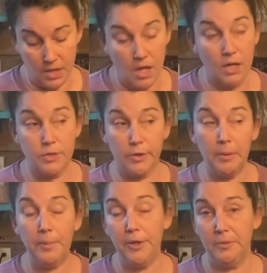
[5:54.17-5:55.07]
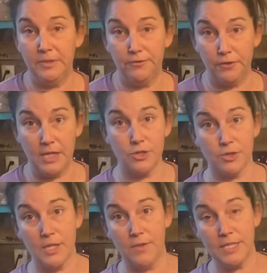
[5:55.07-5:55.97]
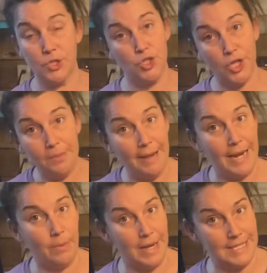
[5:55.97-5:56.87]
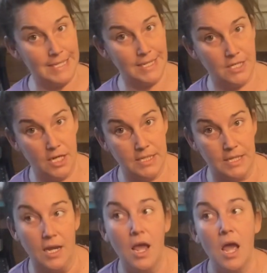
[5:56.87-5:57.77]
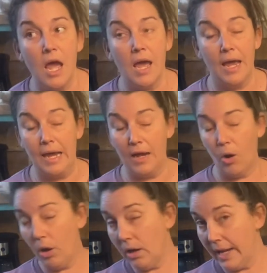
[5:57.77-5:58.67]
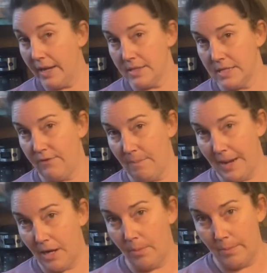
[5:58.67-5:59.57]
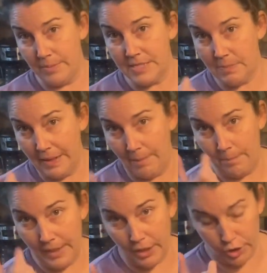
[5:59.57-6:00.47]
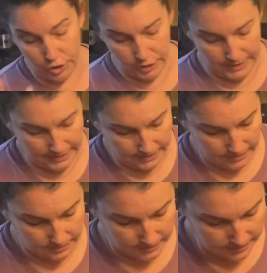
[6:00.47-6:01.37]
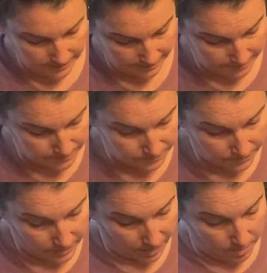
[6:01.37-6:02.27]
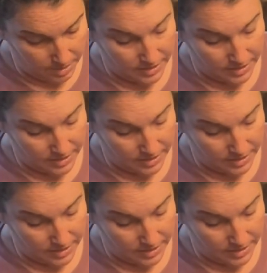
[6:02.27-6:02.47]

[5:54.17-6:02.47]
because we're going to be putting them in the freezer, so this should make about 6 dozen or less if I make them to be a bigger cookie. But